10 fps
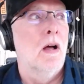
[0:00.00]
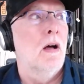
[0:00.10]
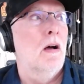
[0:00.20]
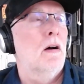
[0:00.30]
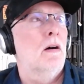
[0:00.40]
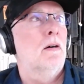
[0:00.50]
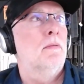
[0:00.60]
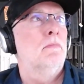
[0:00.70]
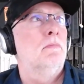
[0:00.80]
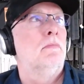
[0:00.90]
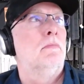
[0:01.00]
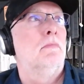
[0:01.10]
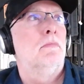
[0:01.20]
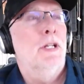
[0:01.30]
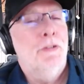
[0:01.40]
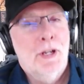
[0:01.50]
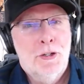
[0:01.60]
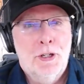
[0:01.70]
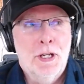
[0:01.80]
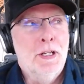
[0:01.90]
That's
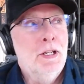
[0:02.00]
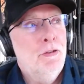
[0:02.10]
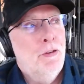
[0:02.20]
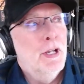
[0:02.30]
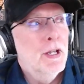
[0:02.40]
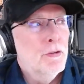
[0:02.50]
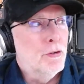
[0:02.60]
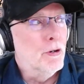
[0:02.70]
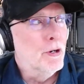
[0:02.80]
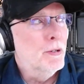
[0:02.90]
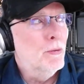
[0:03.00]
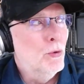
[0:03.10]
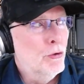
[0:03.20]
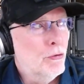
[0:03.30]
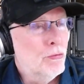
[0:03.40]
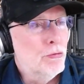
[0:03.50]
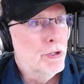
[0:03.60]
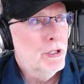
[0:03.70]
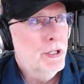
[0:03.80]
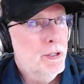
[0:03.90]
actually an easy answer. It was
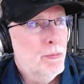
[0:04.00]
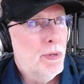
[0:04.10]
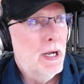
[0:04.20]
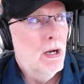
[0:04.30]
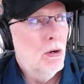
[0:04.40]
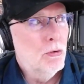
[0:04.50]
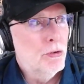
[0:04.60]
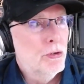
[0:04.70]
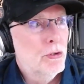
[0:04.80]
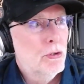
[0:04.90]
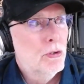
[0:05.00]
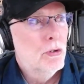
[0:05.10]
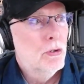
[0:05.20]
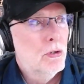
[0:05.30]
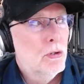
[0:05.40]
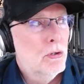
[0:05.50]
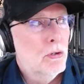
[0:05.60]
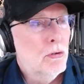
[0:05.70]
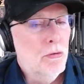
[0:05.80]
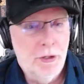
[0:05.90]
really about
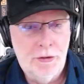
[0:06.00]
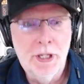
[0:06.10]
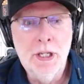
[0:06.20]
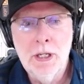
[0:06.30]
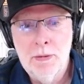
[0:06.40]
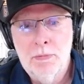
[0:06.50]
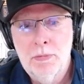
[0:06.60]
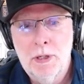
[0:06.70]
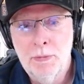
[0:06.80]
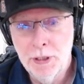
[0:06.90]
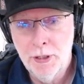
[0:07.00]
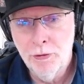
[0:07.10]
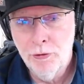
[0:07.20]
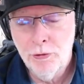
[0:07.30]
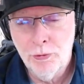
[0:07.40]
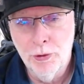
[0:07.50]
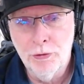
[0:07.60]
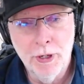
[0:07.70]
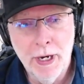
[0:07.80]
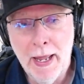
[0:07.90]
the team. I mean, because this
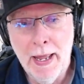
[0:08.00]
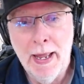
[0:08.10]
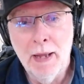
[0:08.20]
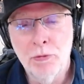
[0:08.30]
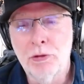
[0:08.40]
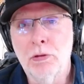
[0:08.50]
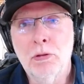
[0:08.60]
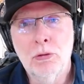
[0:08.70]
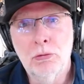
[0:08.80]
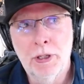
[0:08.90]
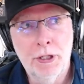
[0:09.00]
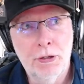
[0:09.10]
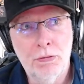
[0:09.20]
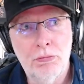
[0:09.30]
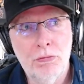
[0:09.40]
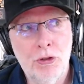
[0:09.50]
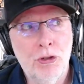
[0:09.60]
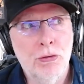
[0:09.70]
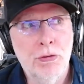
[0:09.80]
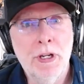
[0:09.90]
was an absolutely
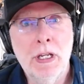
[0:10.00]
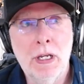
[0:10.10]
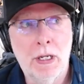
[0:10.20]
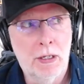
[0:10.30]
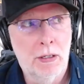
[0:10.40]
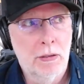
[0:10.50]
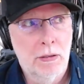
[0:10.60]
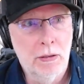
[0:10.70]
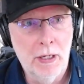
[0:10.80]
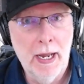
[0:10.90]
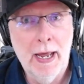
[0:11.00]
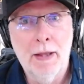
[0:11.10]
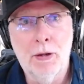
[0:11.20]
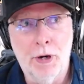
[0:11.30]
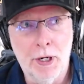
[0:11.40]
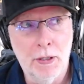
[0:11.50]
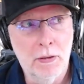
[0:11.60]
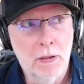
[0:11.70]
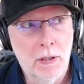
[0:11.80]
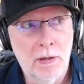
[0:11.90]
unique
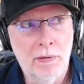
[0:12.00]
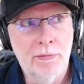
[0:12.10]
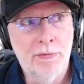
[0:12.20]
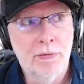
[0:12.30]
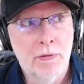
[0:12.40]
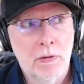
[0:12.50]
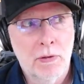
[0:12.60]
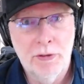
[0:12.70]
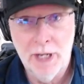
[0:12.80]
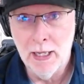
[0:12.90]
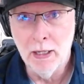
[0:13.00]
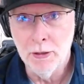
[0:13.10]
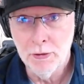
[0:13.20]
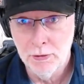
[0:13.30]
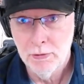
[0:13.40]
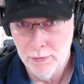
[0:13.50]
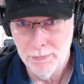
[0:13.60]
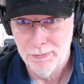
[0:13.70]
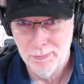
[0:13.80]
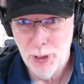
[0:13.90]
gathering of talent, of